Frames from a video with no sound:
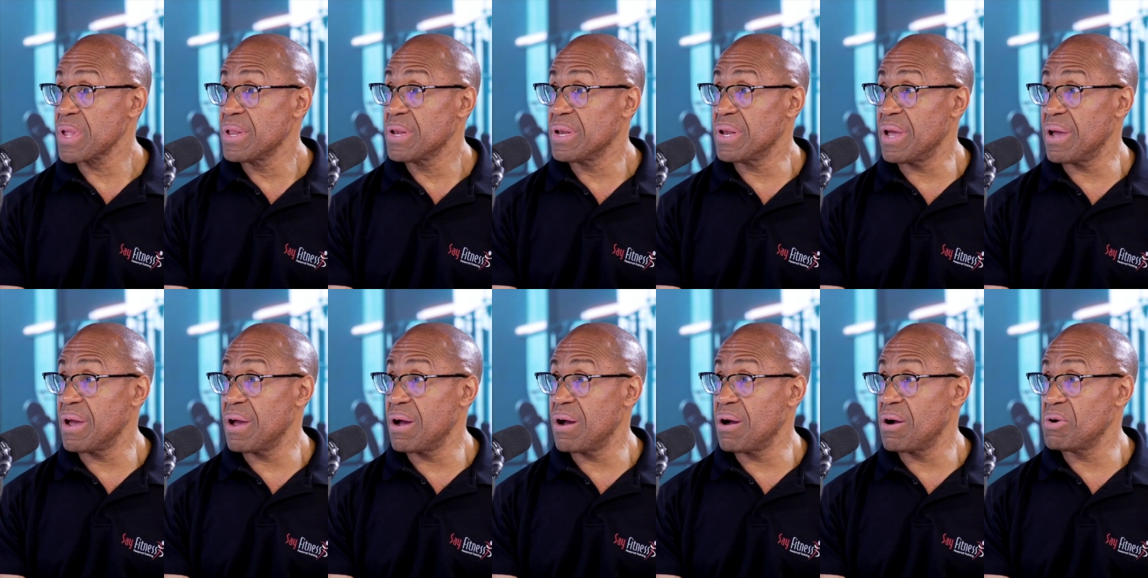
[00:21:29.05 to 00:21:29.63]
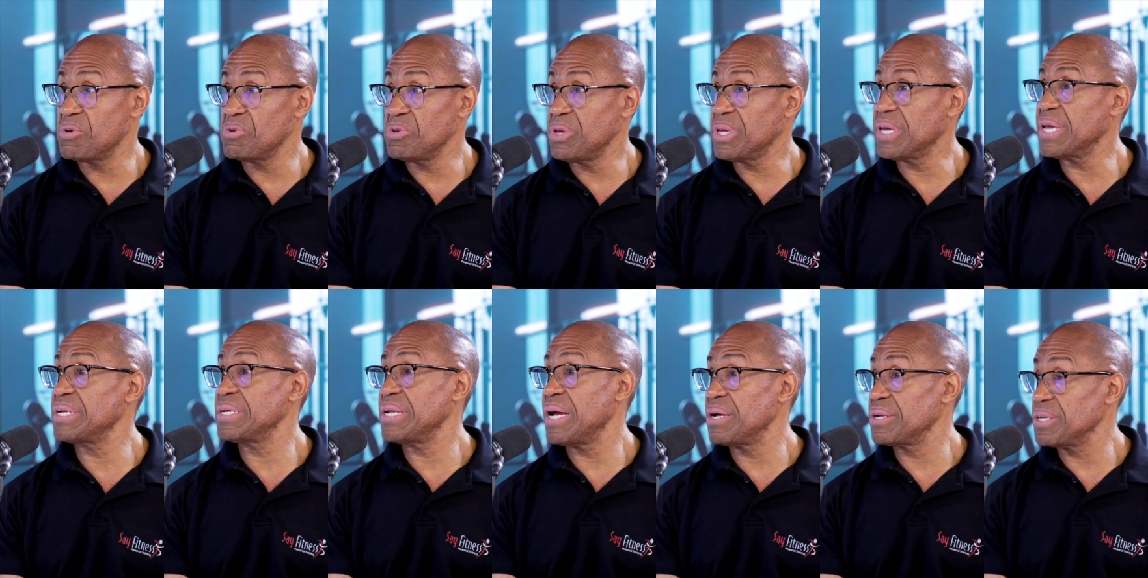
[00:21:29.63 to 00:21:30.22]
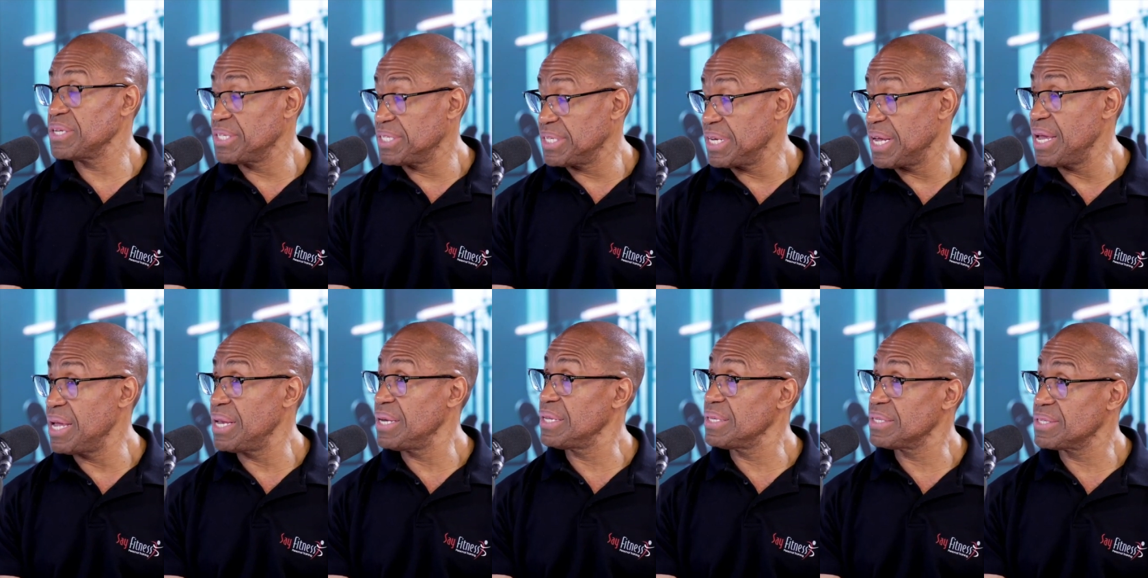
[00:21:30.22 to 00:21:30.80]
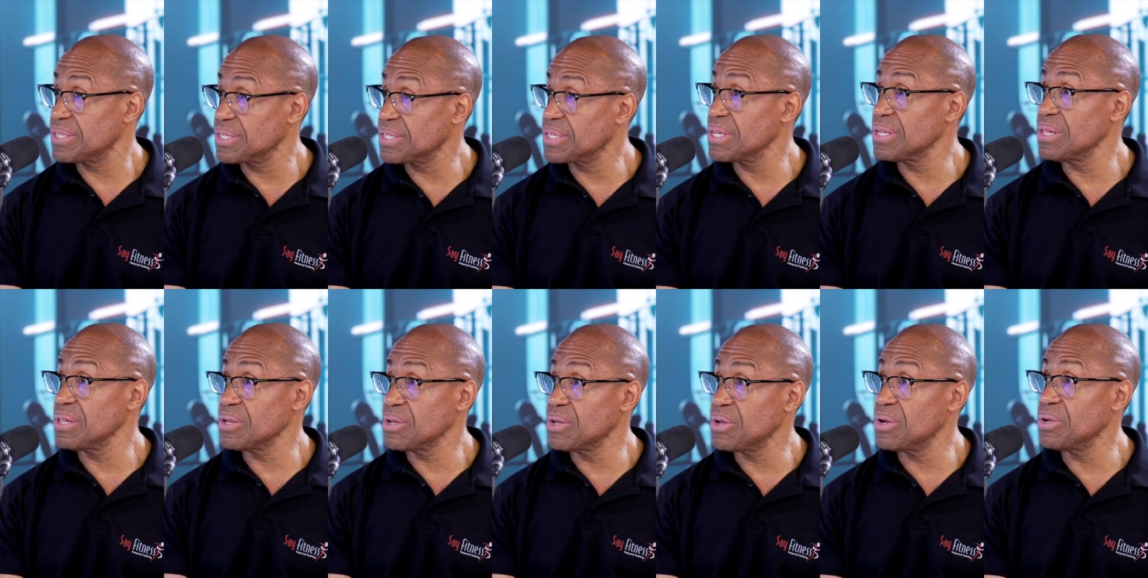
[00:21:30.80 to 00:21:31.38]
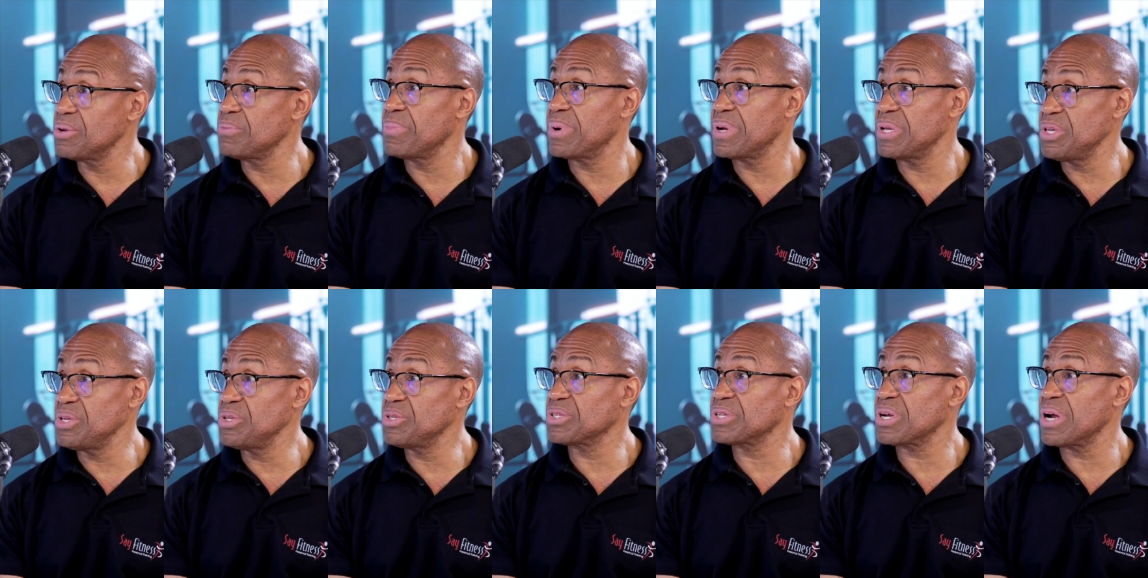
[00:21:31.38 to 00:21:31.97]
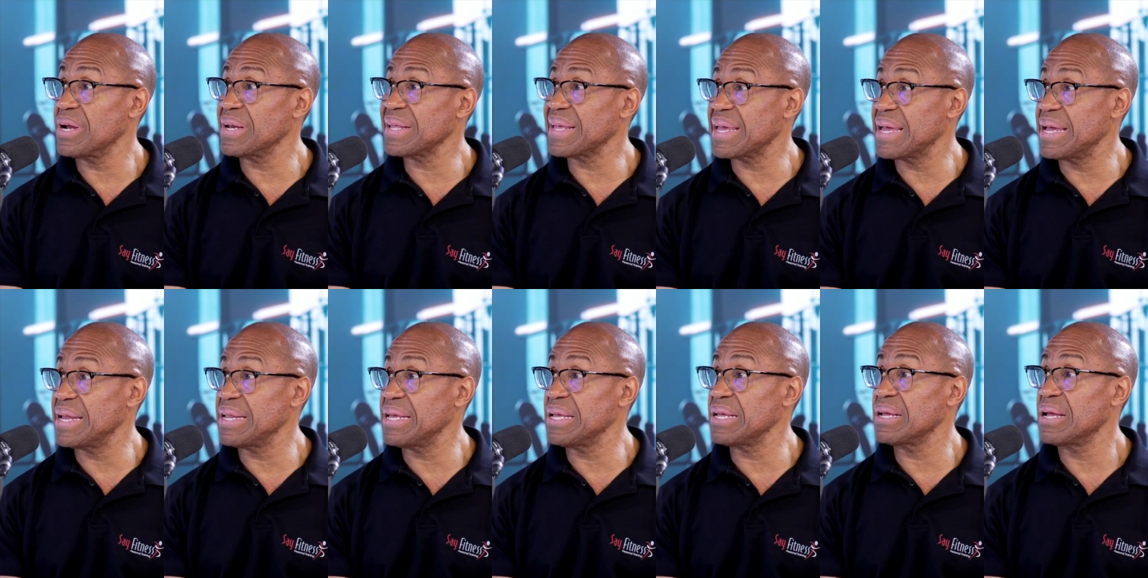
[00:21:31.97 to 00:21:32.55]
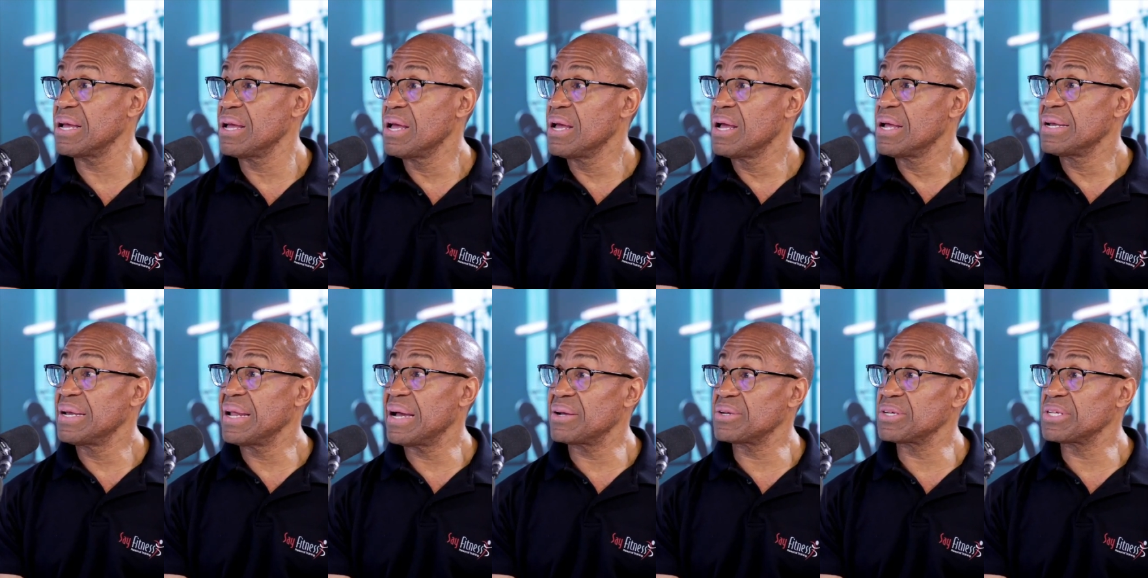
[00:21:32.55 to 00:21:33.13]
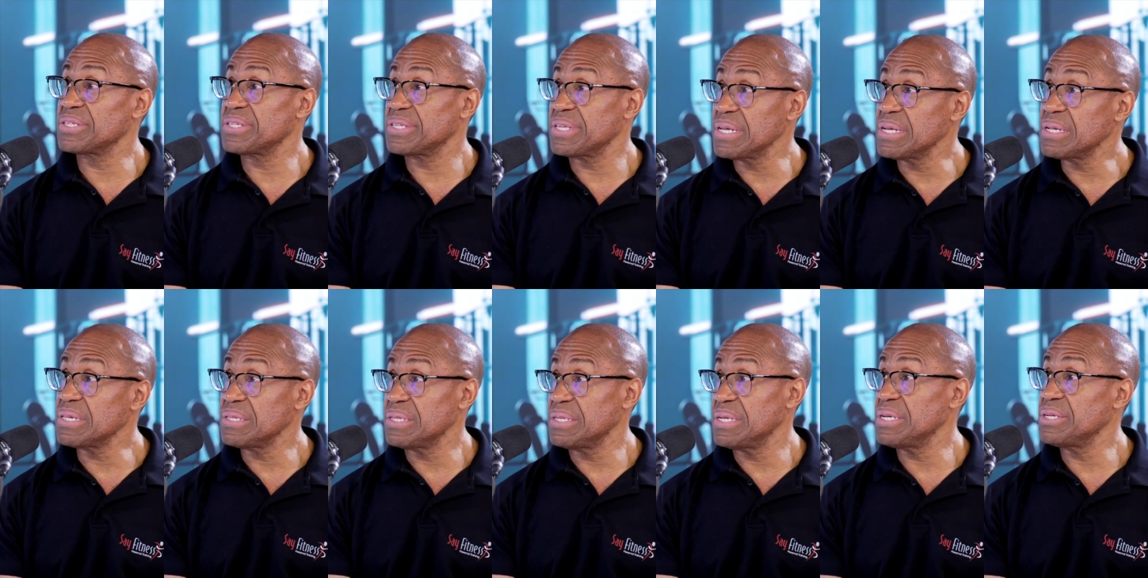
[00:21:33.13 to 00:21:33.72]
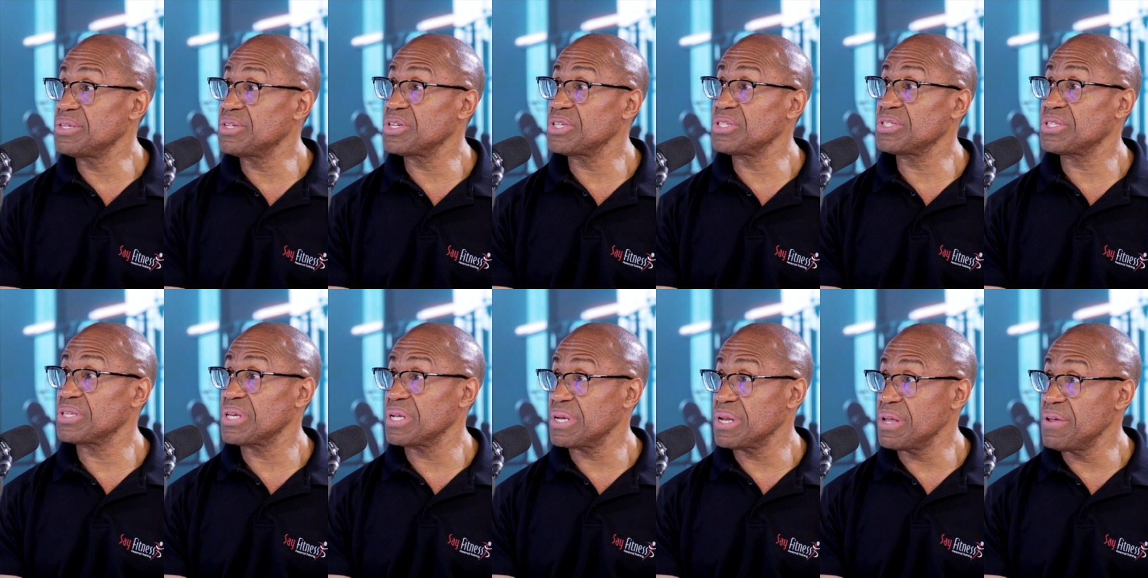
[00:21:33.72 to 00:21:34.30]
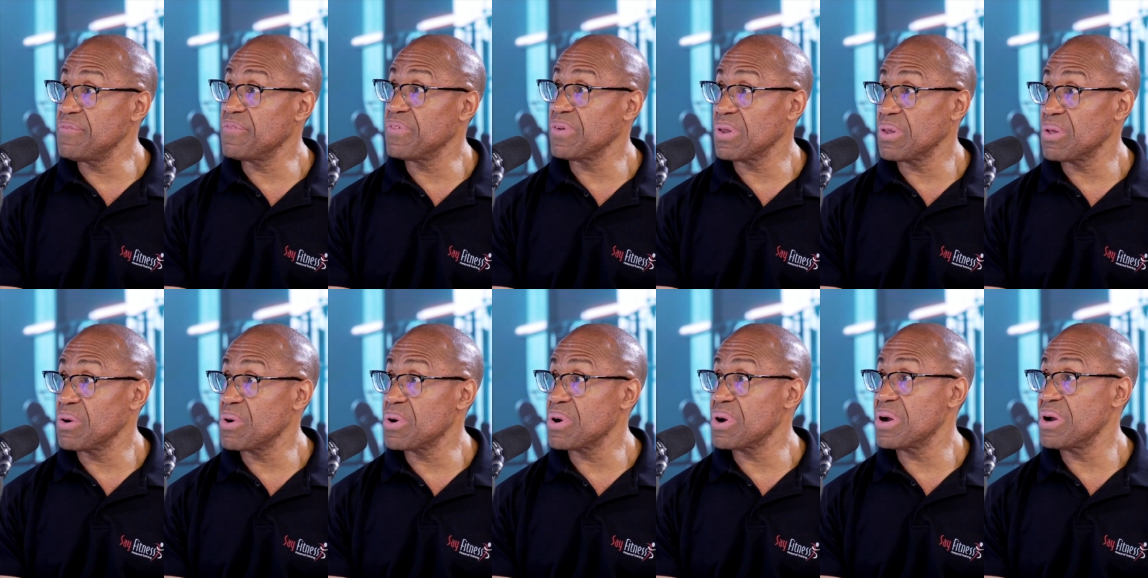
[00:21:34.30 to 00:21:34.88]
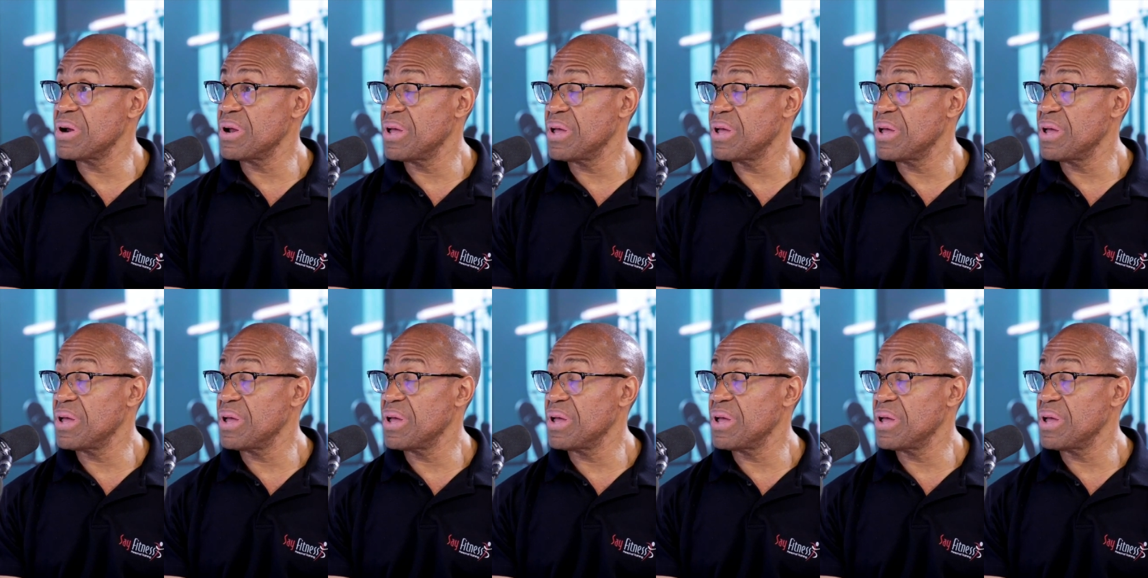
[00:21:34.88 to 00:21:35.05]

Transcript: Now, you get down to 10, it's still good, but you start getting down to single digits and even lower,